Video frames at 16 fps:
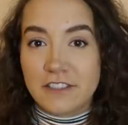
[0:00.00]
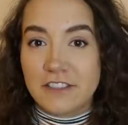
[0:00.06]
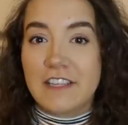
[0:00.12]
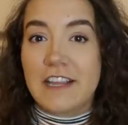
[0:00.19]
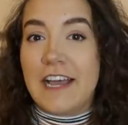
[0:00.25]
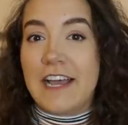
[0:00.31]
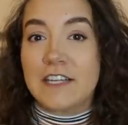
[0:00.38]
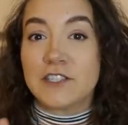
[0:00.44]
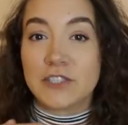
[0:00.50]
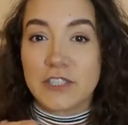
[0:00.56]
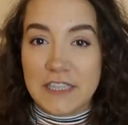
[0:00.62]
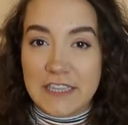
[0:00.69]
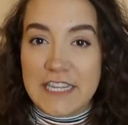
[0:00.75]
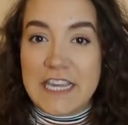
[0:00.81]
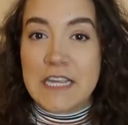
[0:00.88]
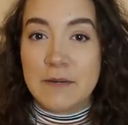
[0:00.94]
slash
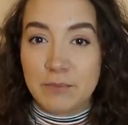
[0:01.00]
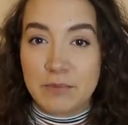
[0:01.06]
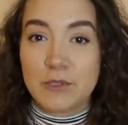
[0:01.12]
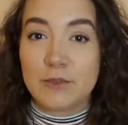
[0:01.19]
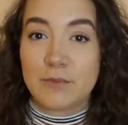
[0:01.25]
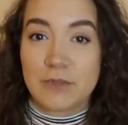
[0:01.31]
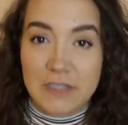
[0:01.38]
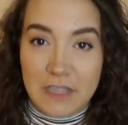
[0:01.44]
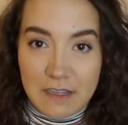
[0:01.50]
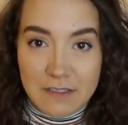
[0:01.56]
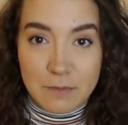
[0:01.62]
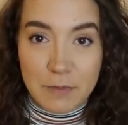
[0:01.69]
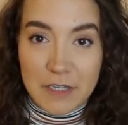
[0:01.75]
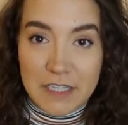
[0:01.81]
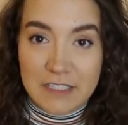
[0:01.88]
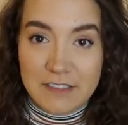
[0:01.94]
late bloomer
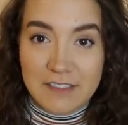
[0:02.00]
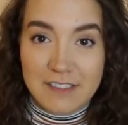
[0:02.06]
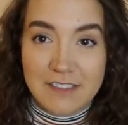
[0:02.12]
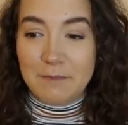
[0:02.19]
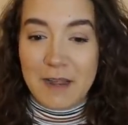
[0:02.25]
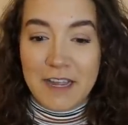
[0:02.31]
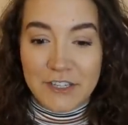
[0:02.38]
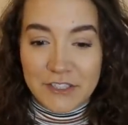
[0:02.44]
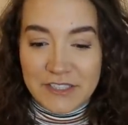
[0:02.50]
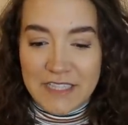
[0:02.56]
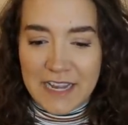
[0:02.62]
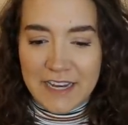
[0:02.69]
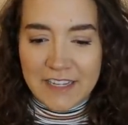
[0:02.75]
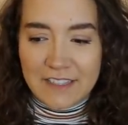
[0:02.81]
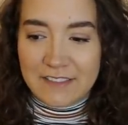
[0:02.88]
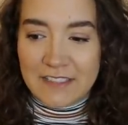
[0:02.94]
lesbians. My
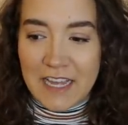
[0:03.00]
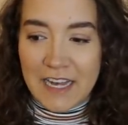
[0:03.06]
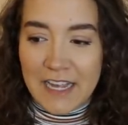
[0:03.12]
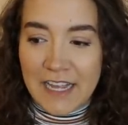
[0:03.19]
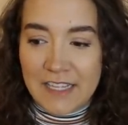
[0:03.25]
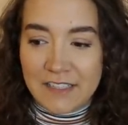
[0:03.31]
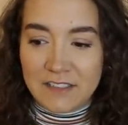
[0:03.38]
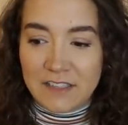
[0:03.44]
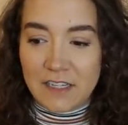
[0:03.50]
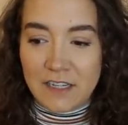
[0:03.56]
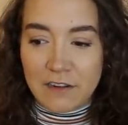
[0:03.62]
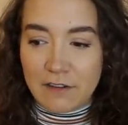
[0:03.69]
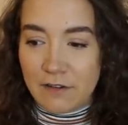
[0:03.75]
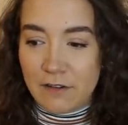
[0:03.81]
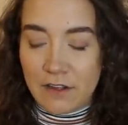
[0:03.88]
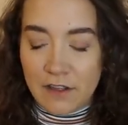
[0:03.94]
understanding is that it's
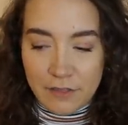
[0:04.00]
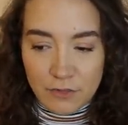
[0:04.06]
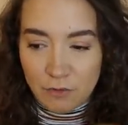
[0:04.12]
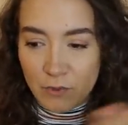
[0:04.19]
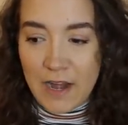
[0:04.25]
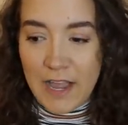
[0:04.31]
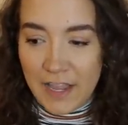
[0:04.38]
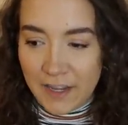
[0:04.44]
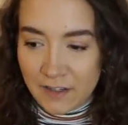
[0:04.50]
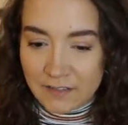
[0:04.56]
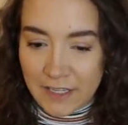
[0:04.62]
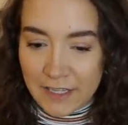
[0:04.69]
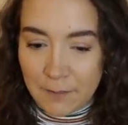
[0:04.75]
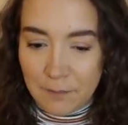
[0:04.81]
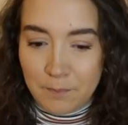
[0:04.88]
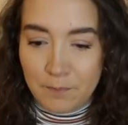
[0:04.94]
a, a thread,
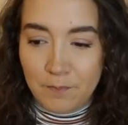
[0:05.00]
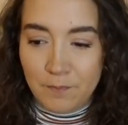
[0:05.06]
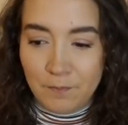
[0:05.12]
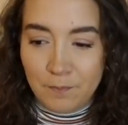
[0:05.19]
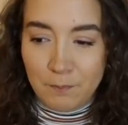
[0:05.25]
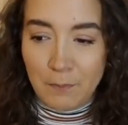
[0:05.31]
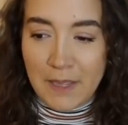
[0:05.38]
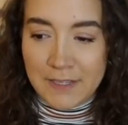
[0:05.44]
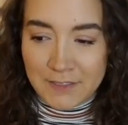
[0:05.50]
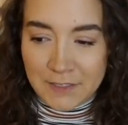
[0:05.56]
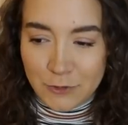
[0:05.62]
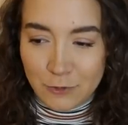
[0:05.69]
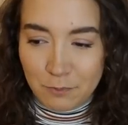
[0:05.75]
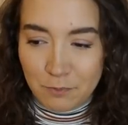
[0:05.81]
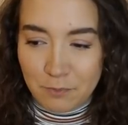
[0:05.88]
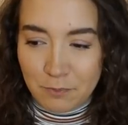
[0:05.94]
like a message